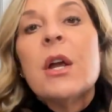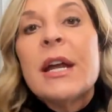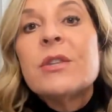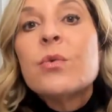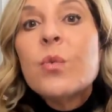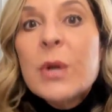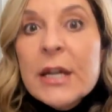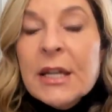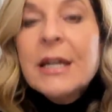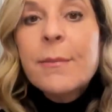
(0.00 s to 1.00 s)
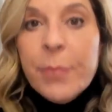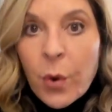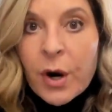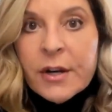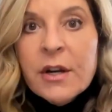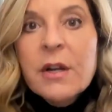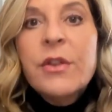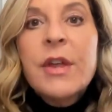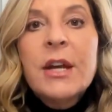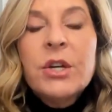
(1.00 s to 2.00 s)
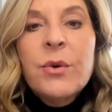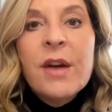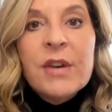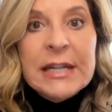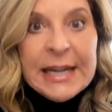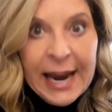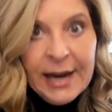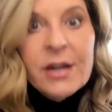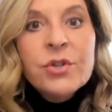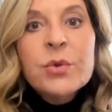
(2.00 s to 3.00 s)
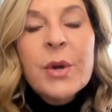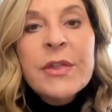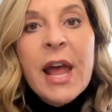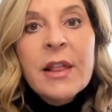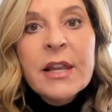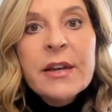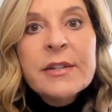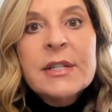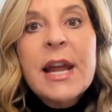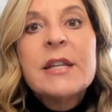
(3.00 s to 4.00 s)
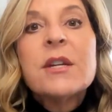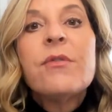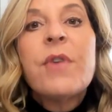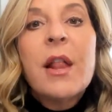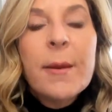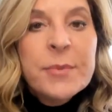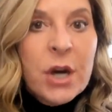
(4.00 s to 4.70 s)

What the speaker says: It's really important that you have engaged with that list and developed